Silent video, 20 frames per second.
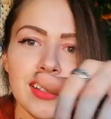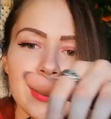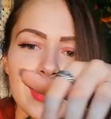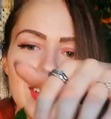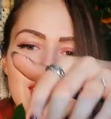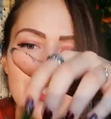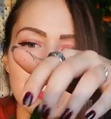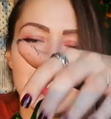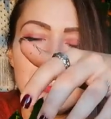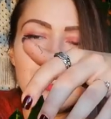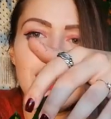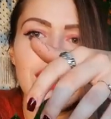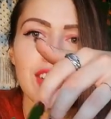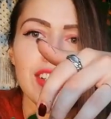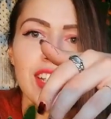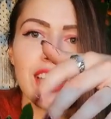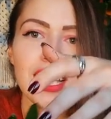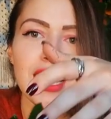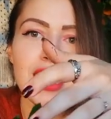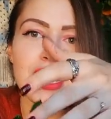Just
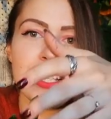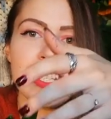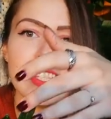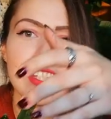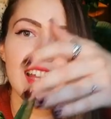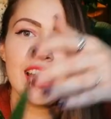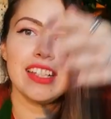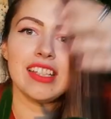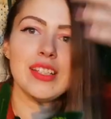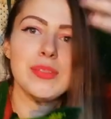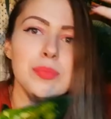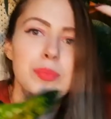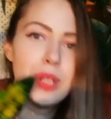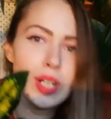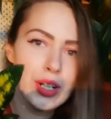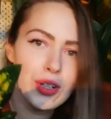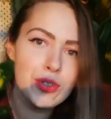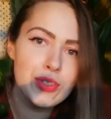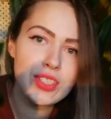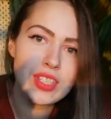look. Isn't that the
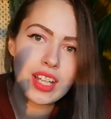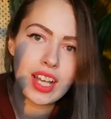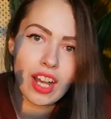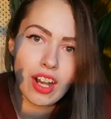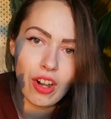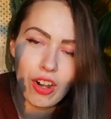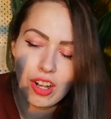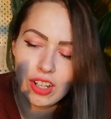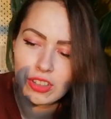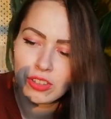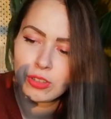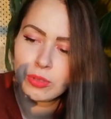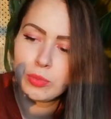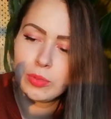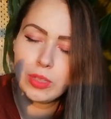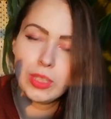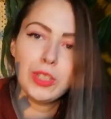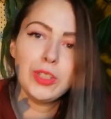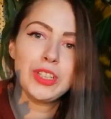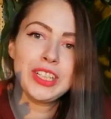most
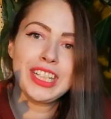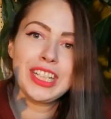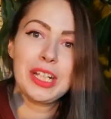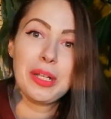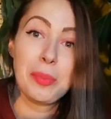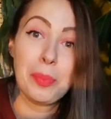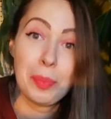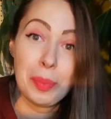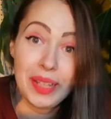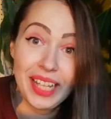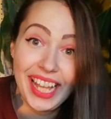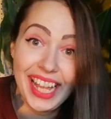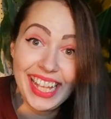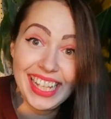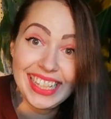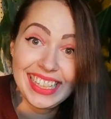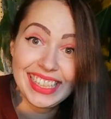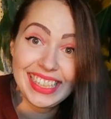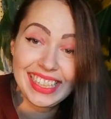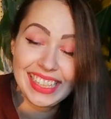autumn looking
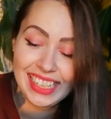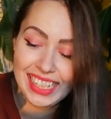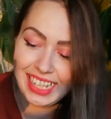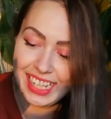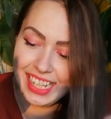plant?